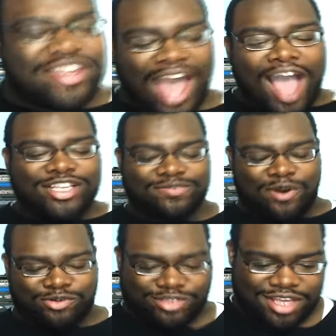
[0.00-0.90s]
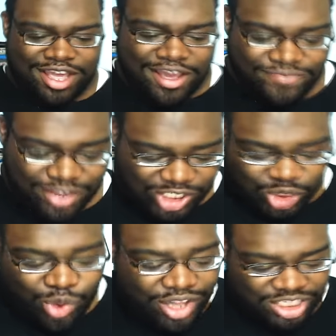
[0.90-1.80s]
the cosmos. The
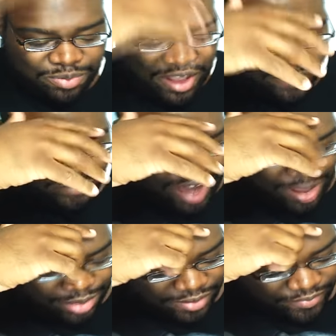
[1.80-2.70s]
switch is being flipped.